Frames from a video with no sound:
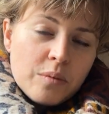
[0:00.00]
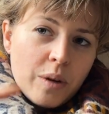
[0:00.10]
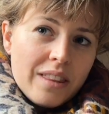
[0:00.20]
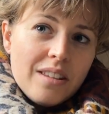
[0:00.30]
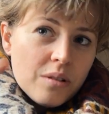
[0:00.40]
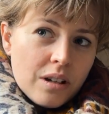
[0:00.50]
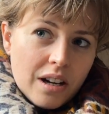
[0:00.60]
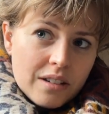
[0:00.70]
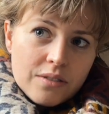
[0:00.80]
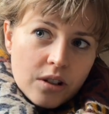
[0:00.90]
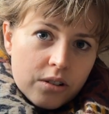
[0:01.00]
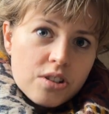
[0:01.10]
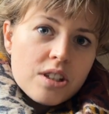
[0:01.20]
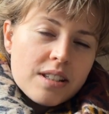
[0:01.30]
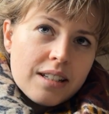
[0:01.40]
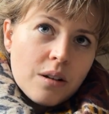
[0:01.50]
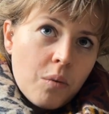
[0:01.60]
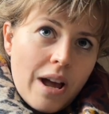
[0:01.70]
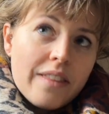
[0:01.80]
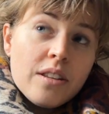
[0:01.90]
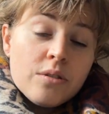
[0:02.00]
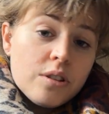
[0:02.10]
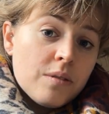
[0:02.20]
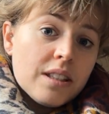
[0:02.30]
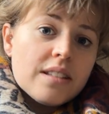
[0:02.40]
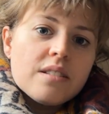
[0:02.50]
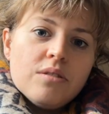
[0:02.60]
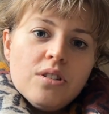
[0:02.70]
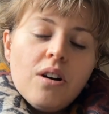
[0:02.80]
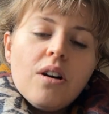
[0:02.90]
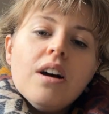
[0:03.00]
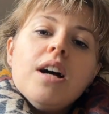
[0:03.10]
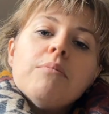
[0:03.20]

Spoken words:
whether you're kind of consciously aware that you're doing this or not,